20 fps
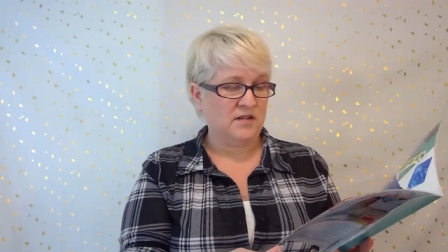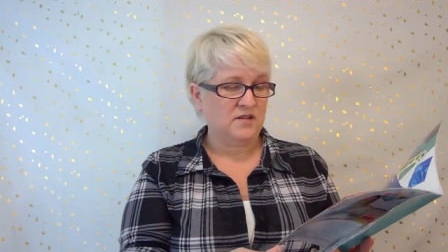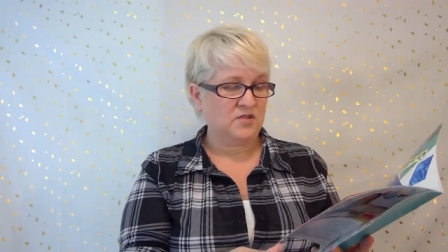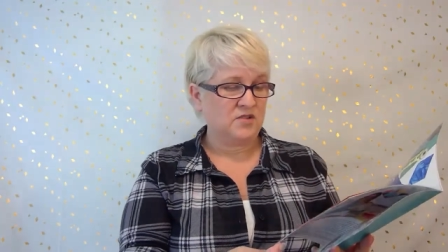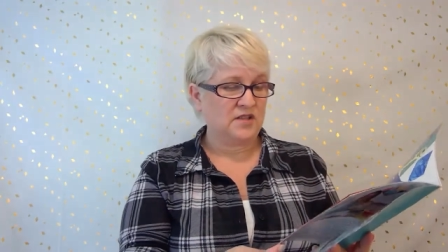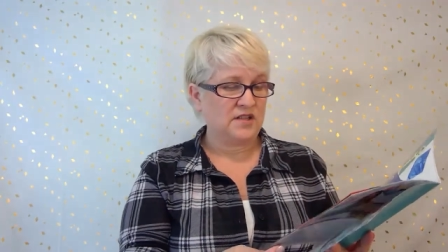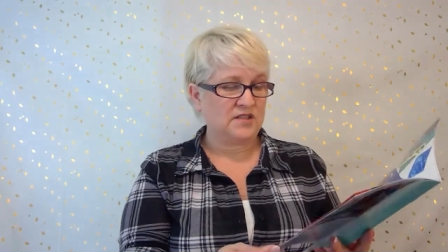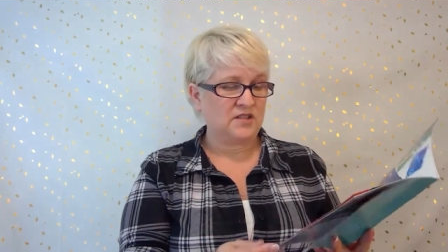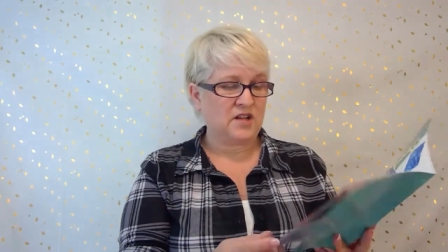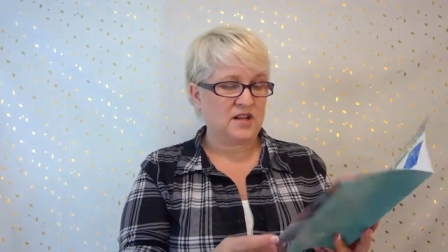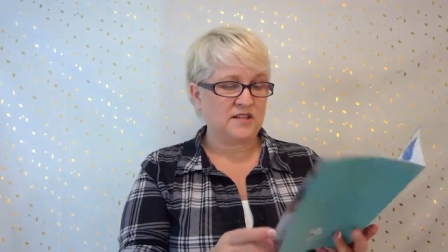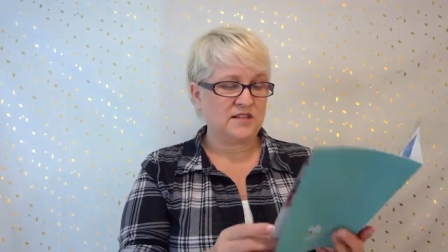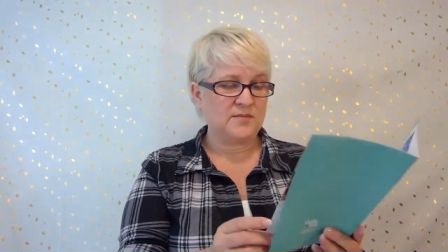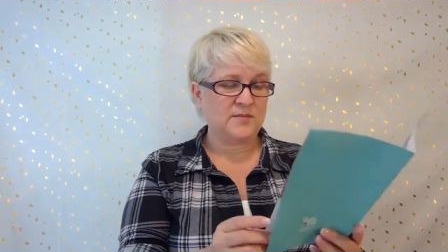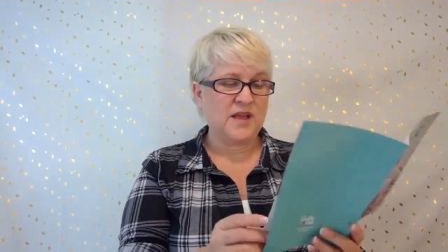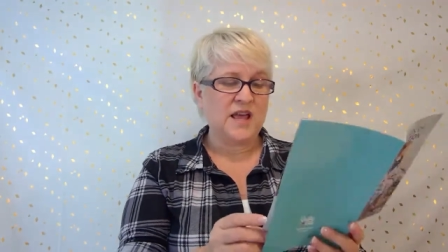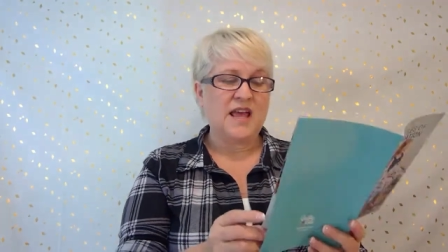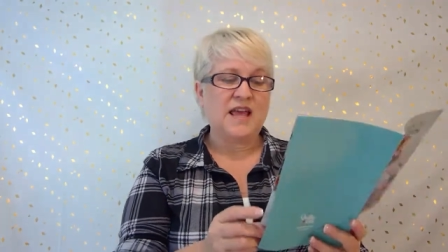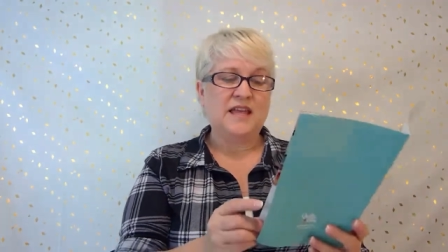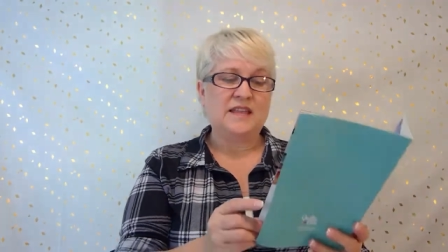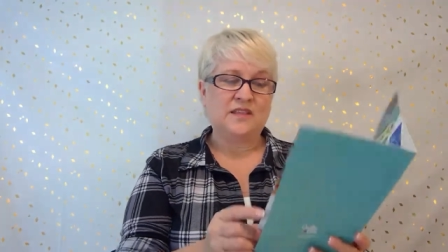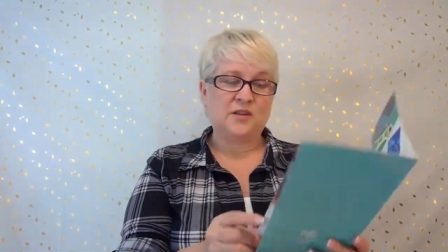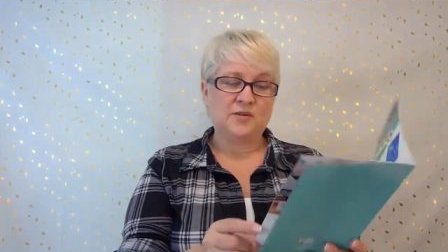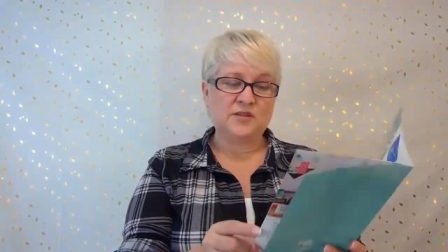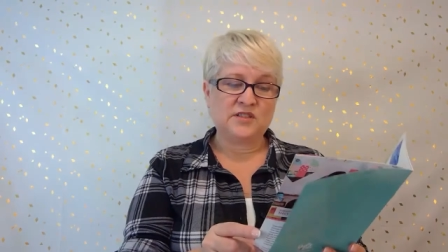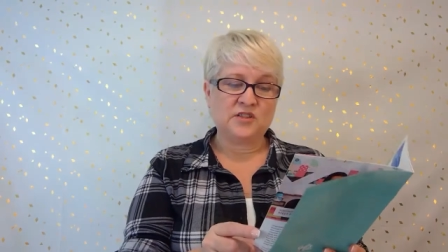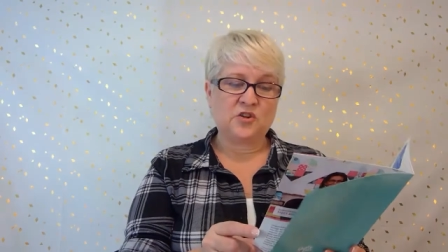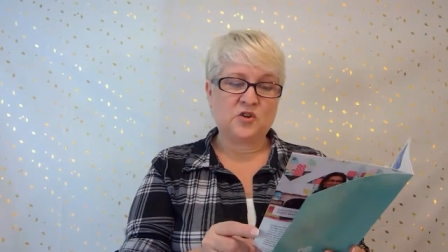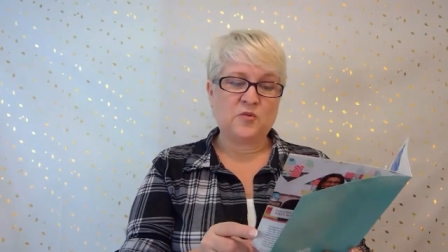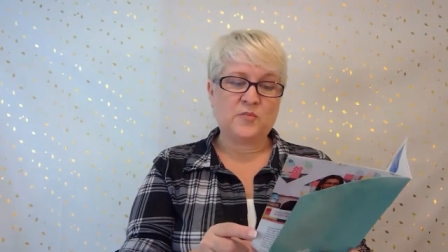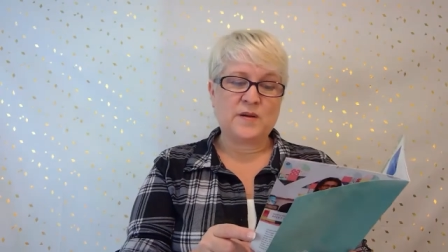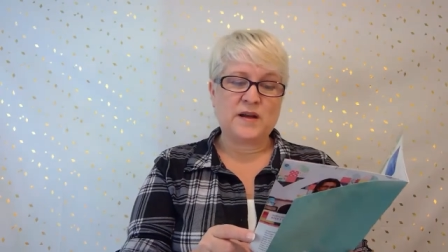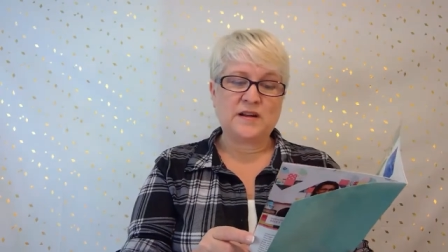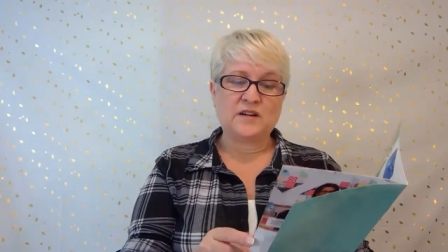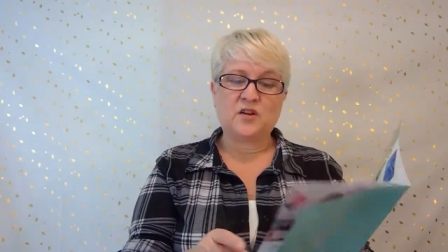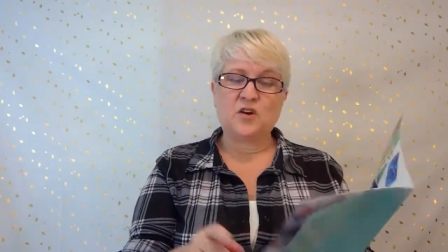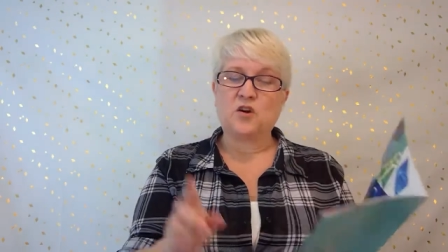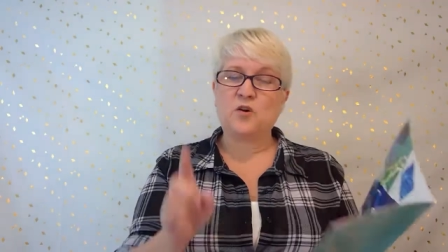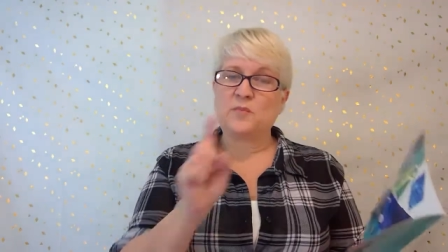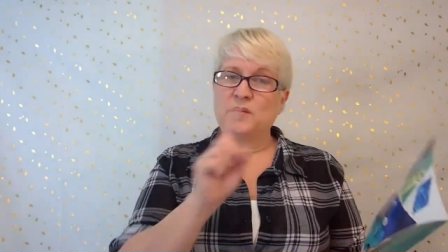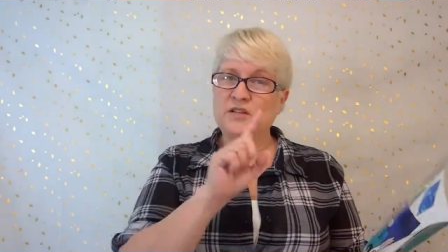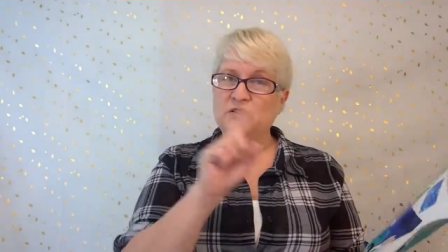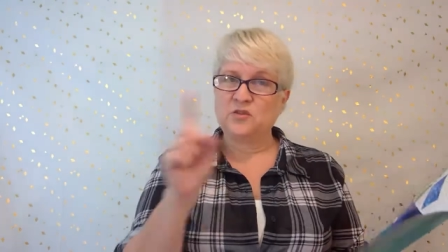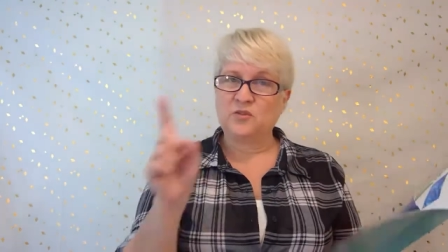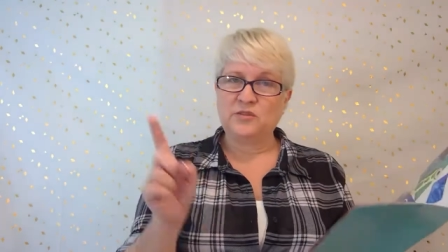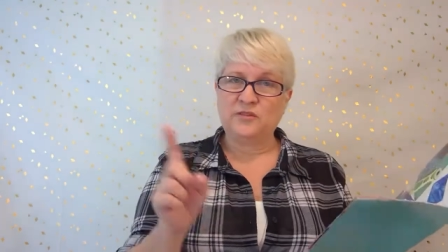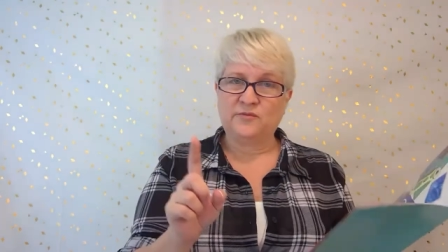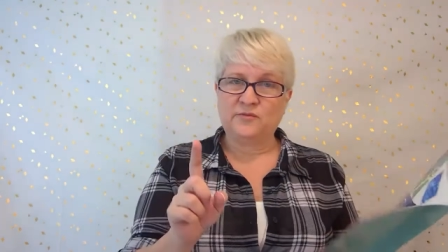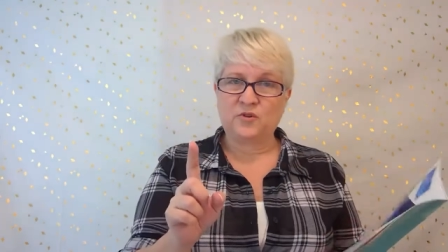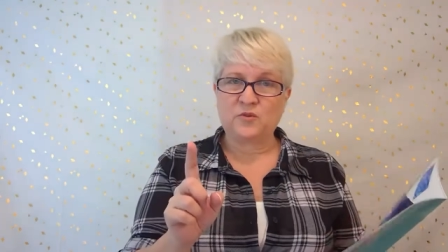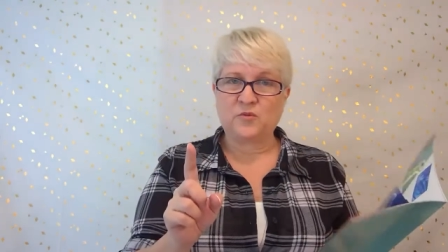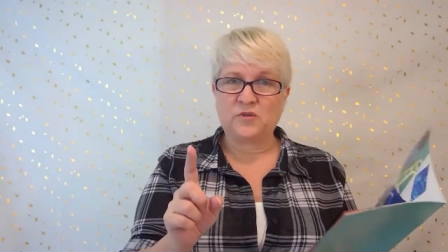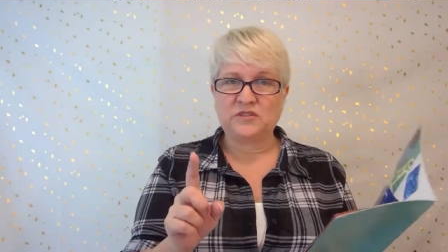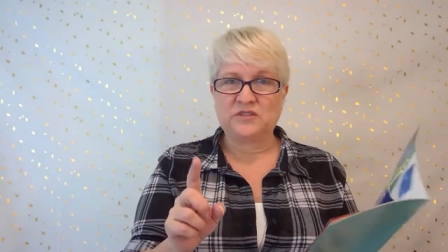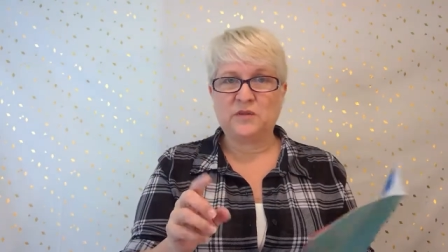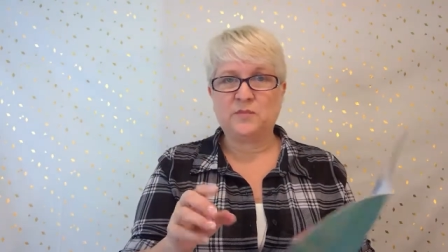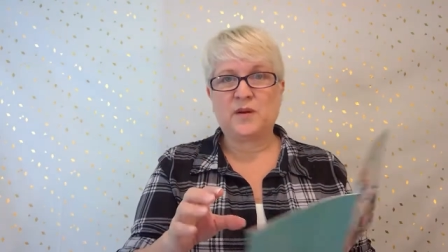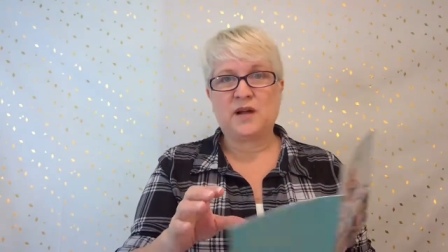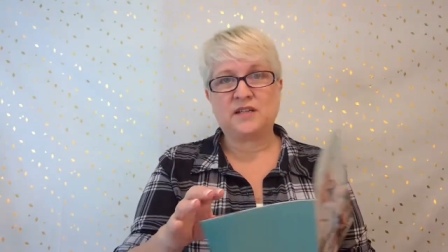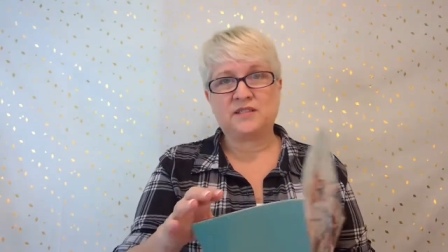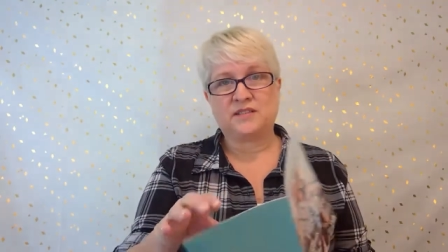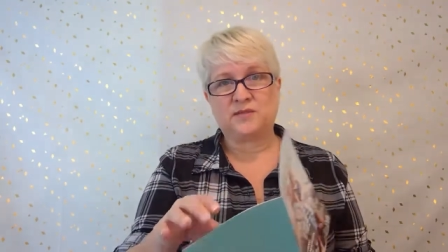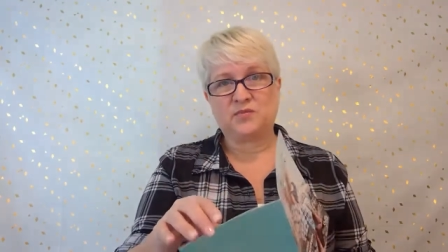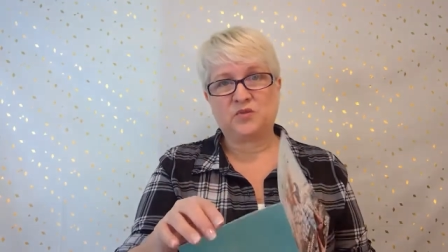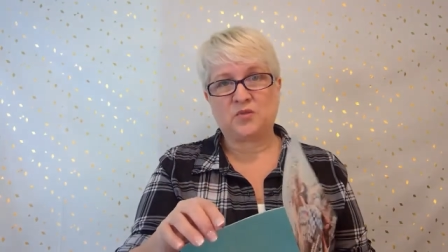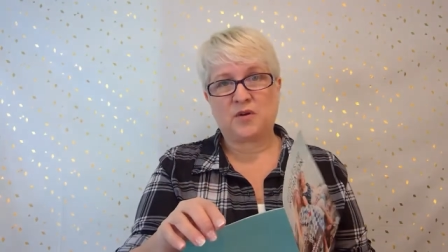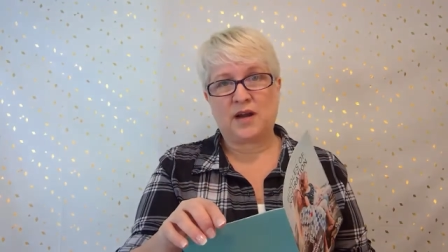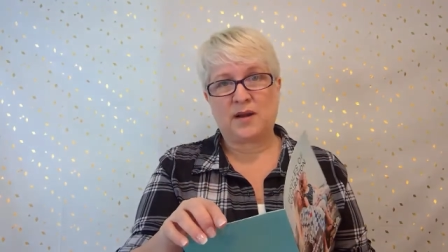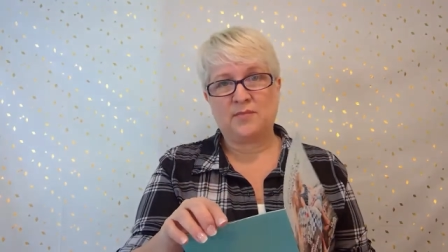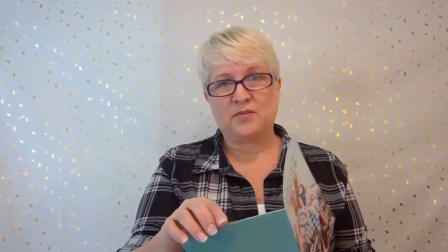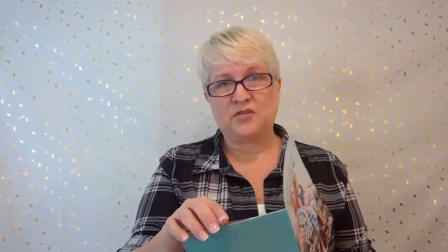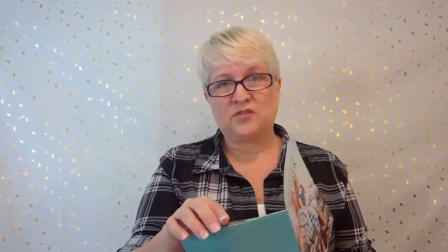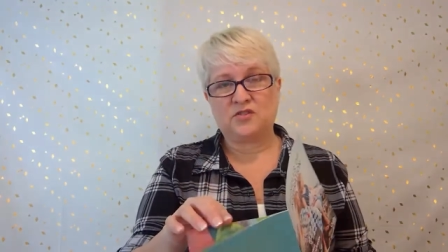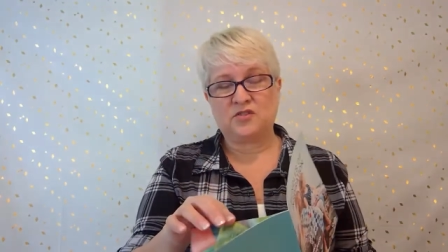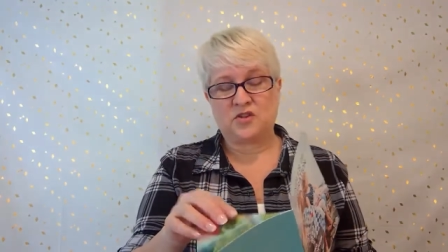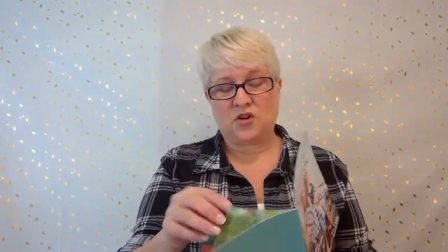So that's awesome. There is a coupon code, but it's only for Quilty Box subscribers.